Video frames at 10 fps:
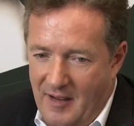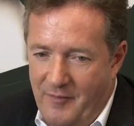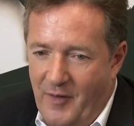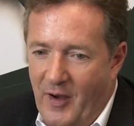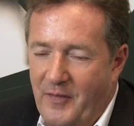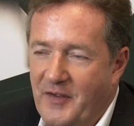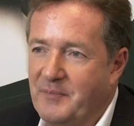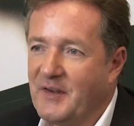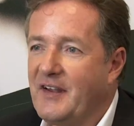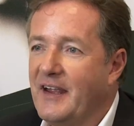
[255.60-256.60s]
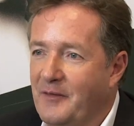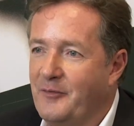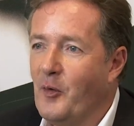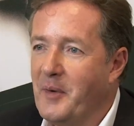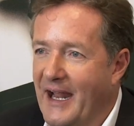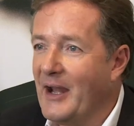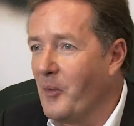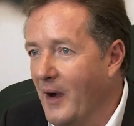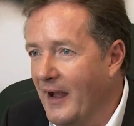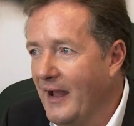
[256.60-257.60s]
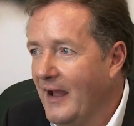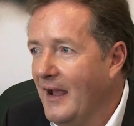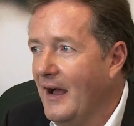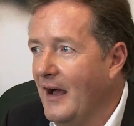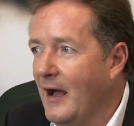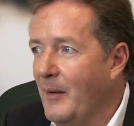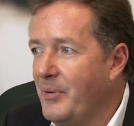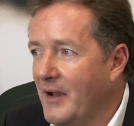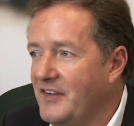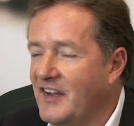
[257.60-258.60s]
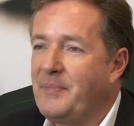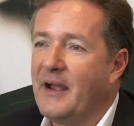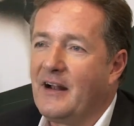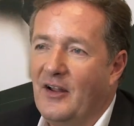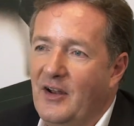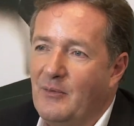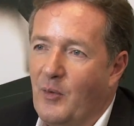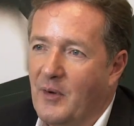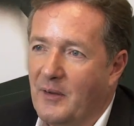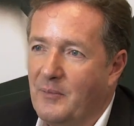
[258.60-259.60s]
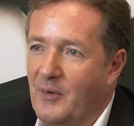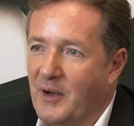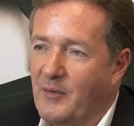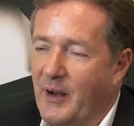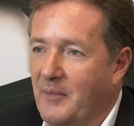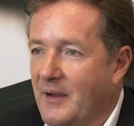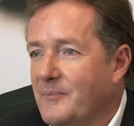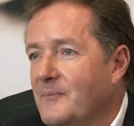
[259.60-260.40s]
Firth is mistaken for me anyway, but I suspect Clooney will want to run at me.